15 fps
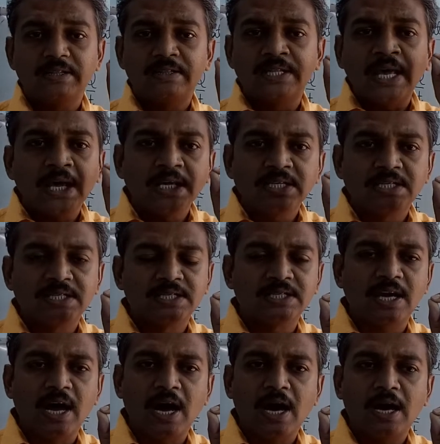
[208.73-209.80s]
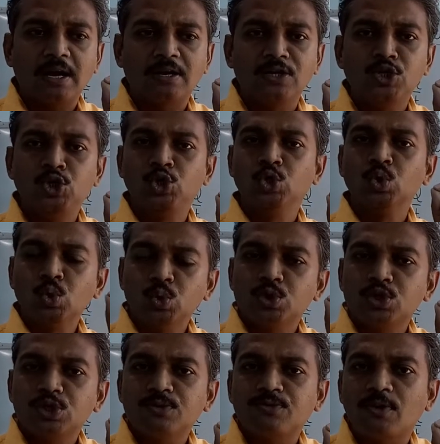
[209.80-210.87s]
things are
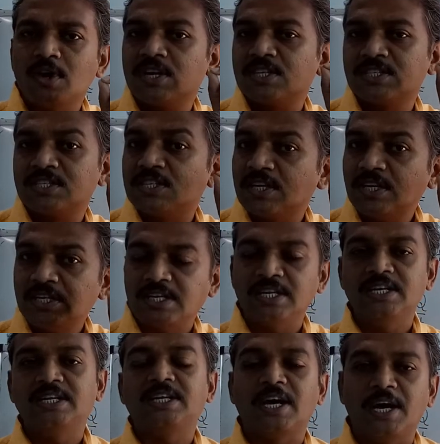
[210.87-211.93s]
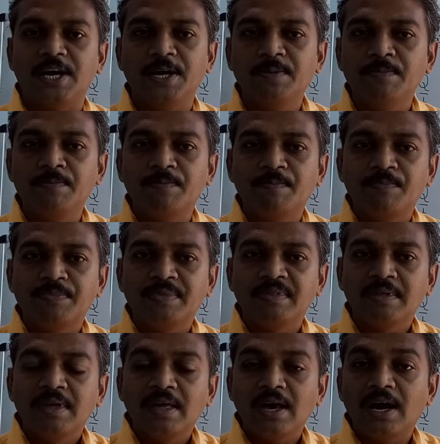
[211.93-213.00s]
used for a certain time,
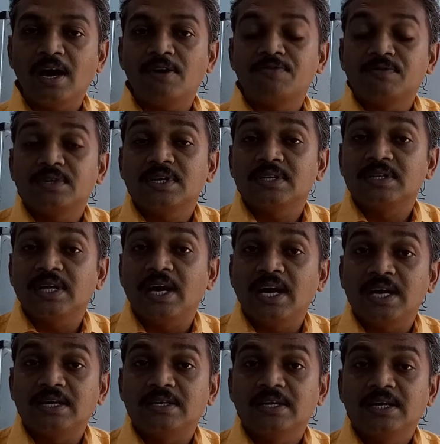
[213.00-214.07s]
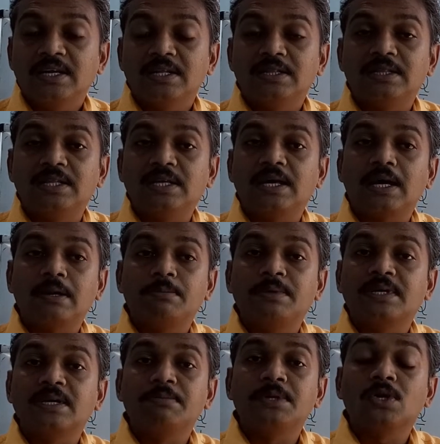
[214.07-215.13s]
after that they are
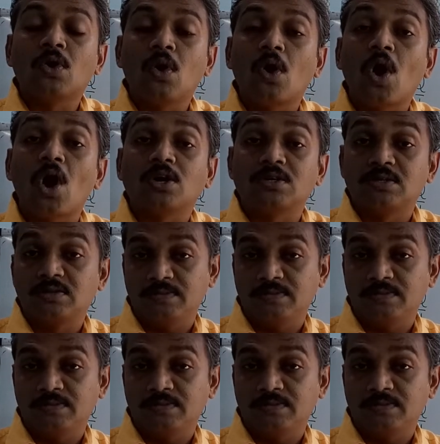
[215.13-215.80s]
becoming hot,